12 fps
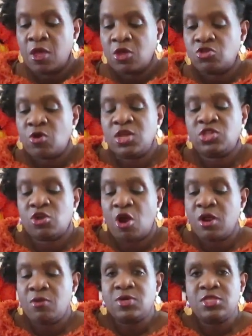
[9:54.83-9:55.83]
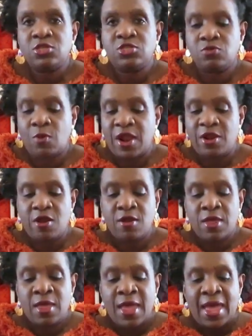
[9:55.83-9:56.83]
So I started with the sweater
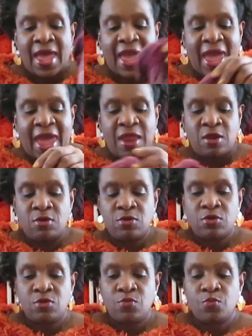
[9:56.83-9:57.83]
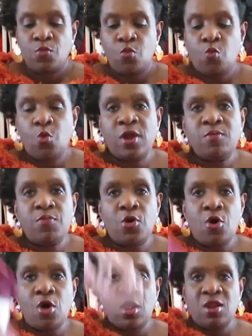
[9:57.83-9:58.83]
and one
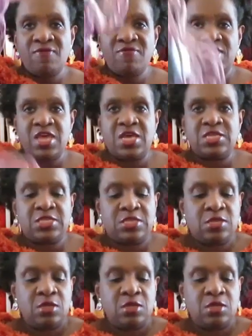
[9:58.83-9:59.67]
ball of this